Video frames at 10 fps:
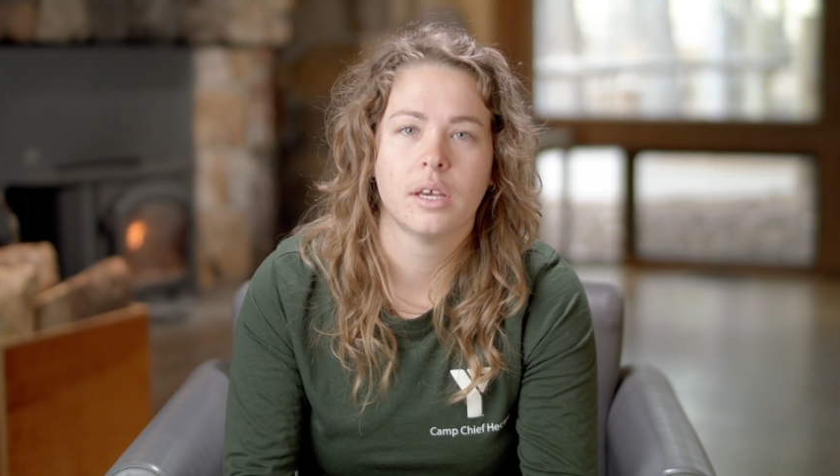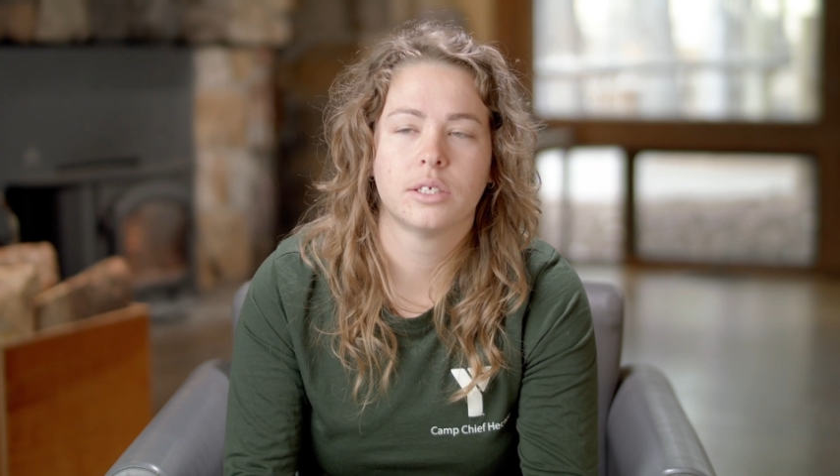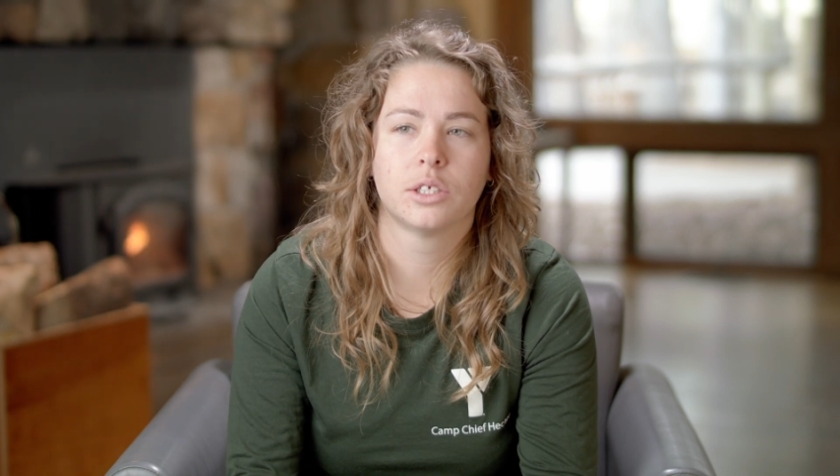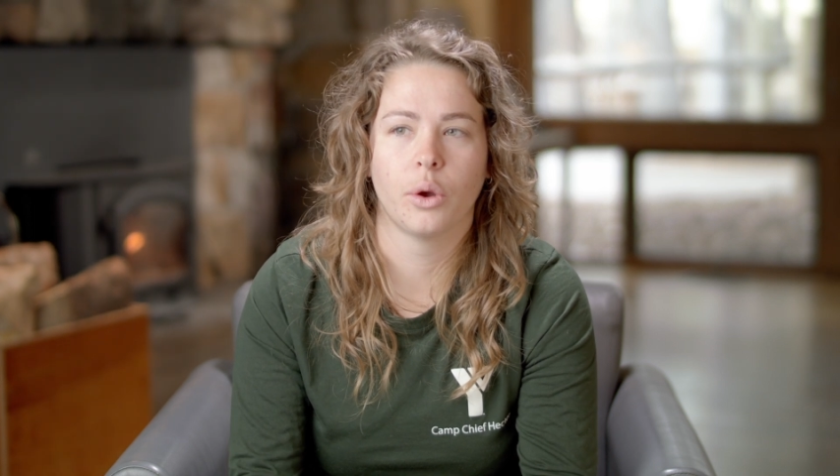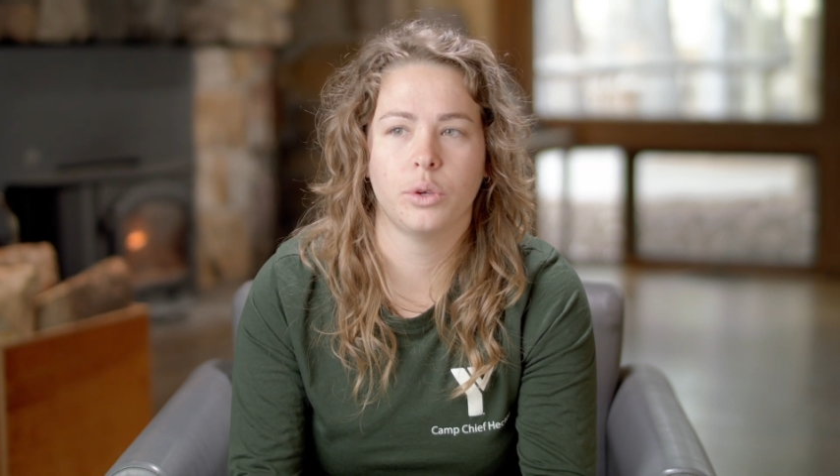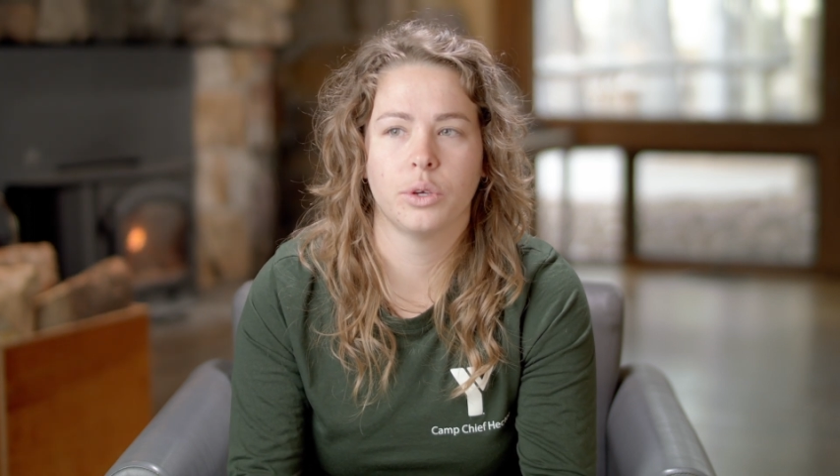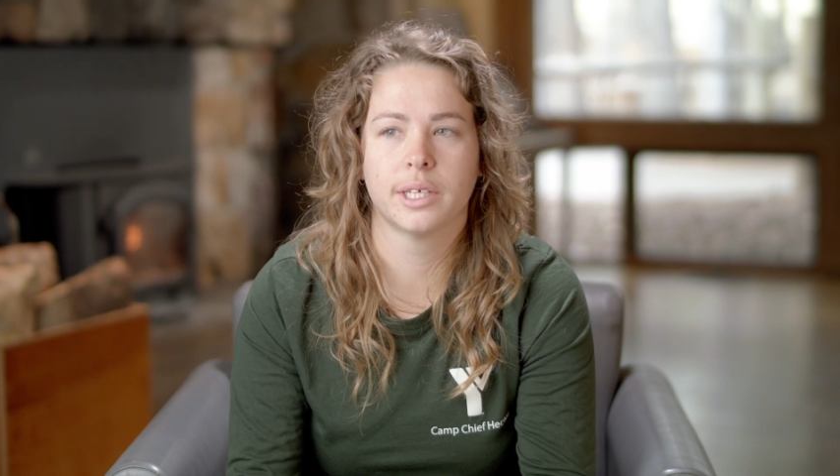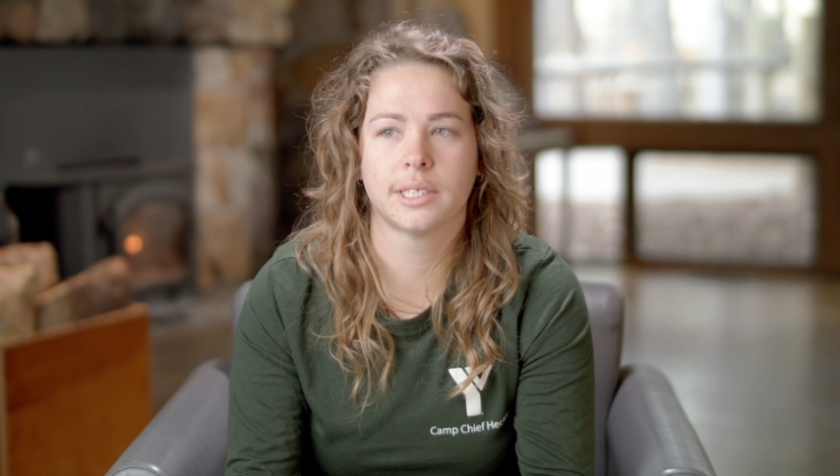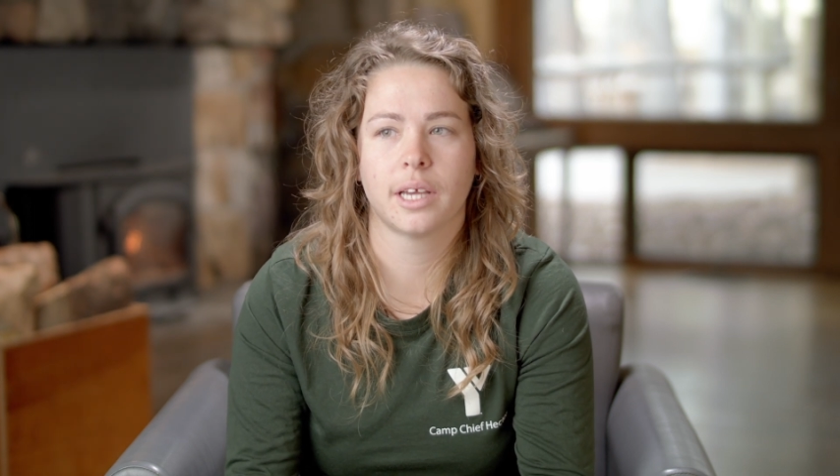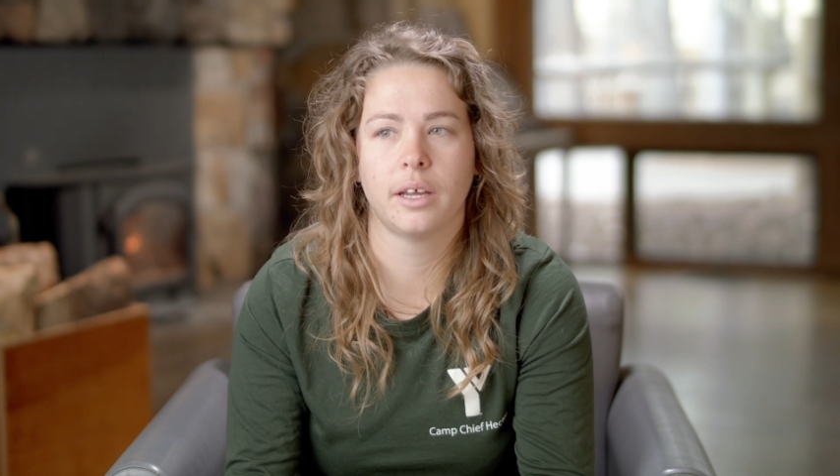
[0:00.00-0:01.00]
So you
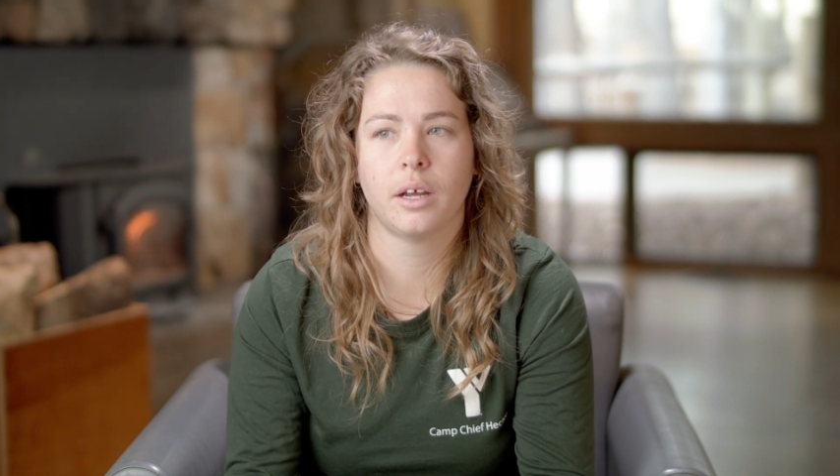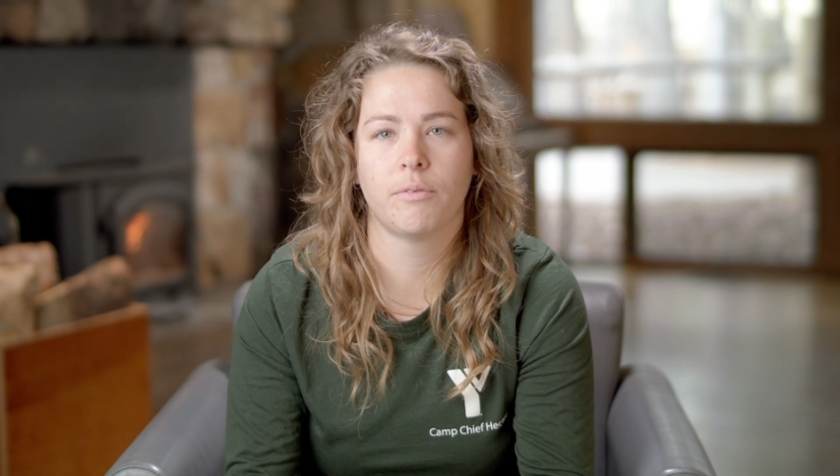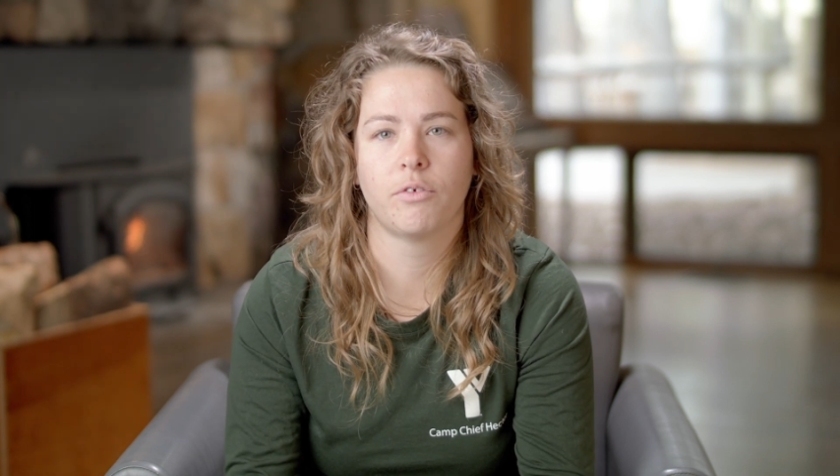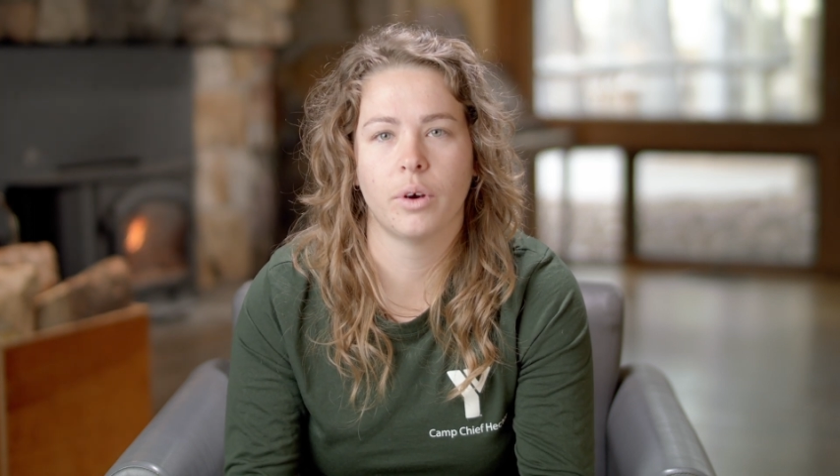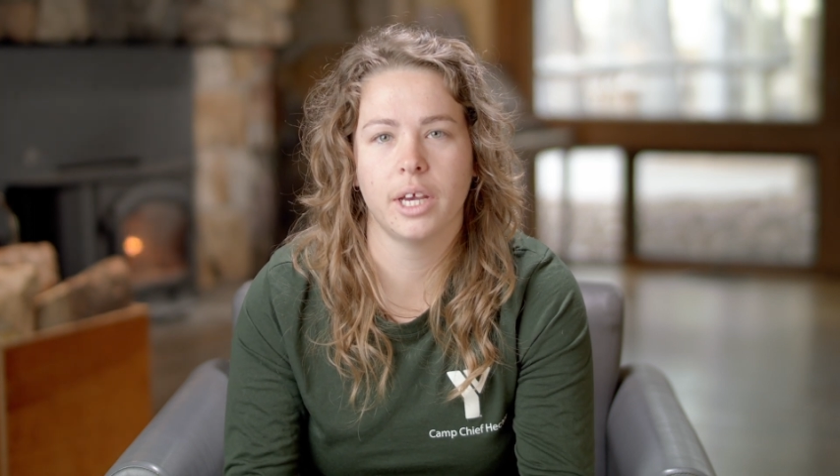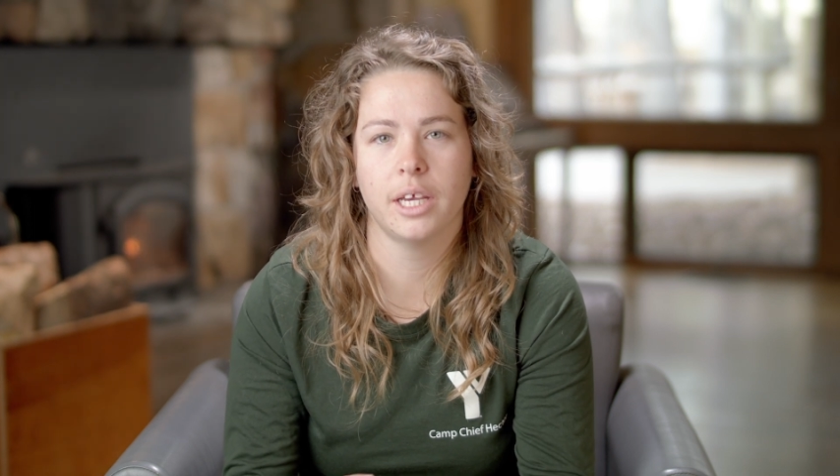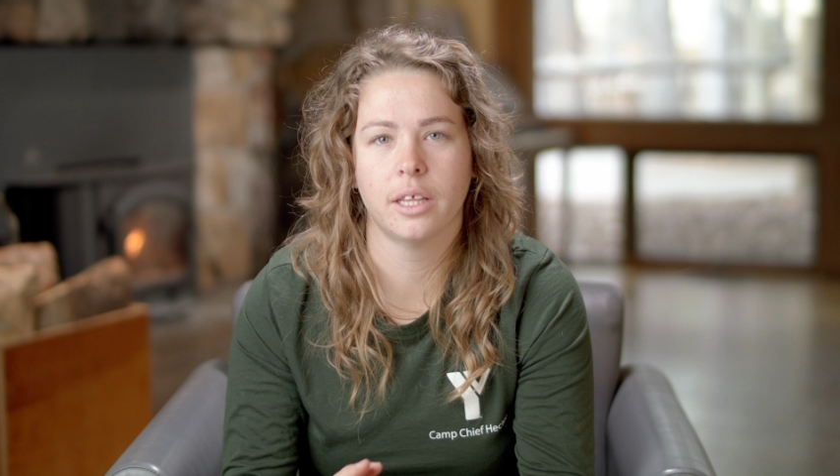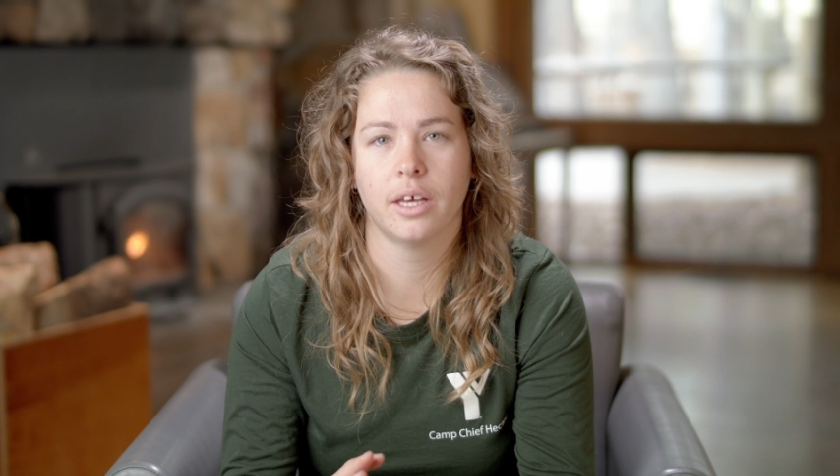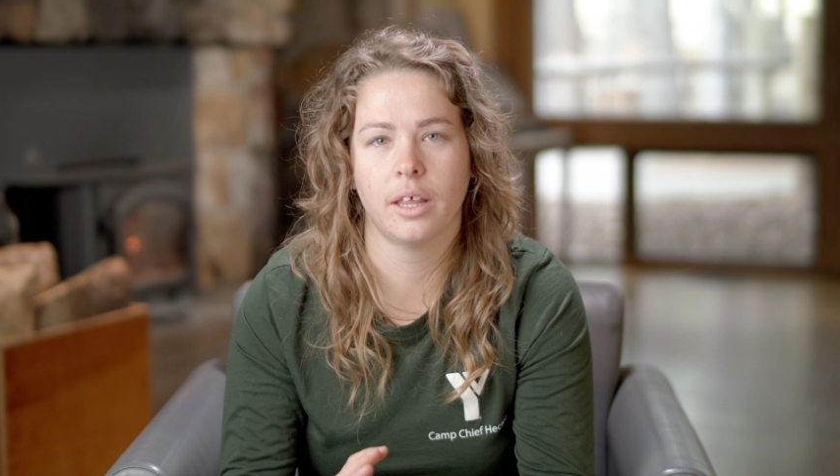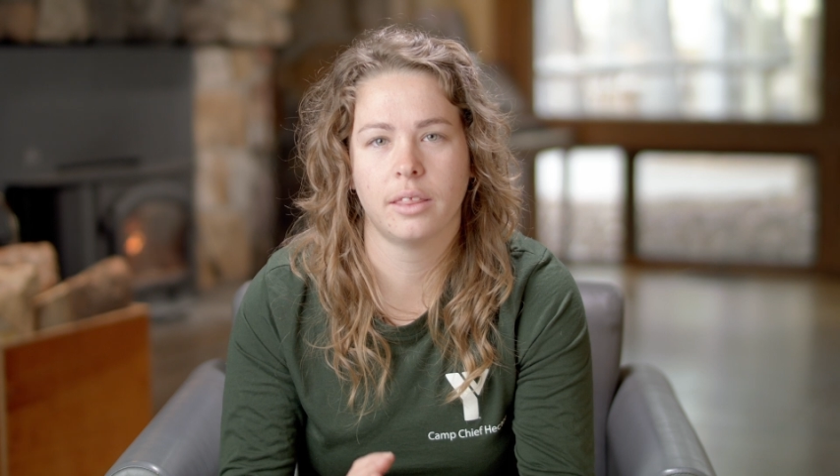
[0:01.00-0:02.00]
can sign up for either